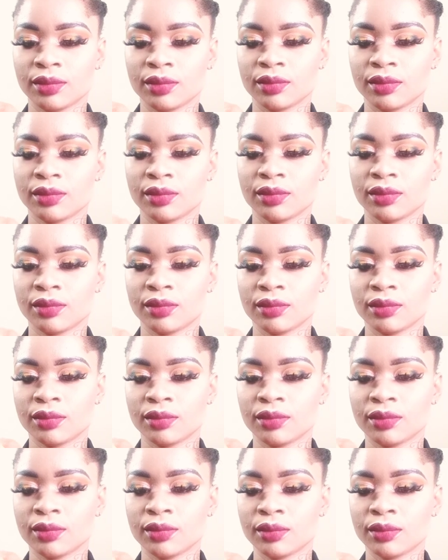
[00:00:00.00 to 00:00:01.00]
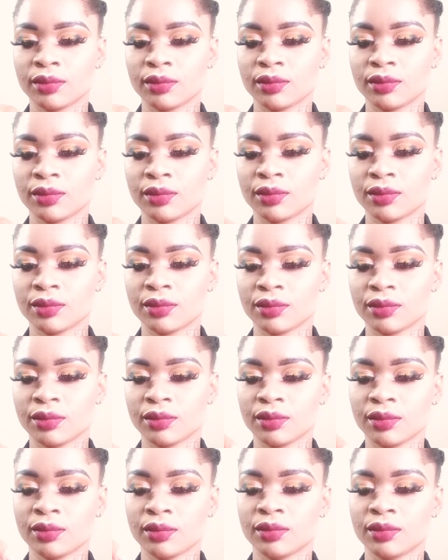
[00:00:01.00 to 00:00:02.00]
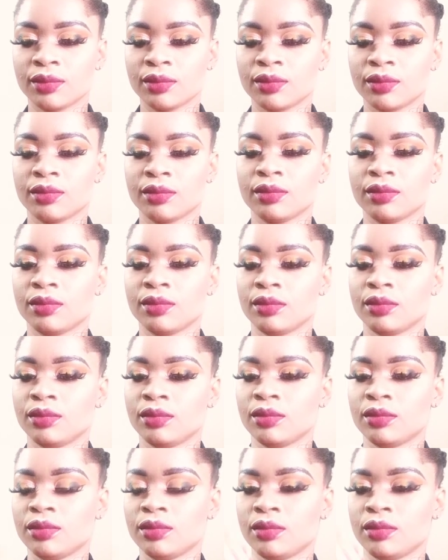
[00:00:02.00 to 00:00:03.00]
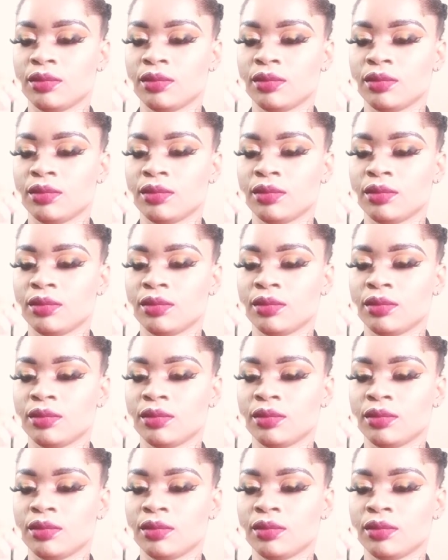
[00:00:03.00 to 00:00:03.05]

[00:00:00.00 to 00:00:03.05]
(silence)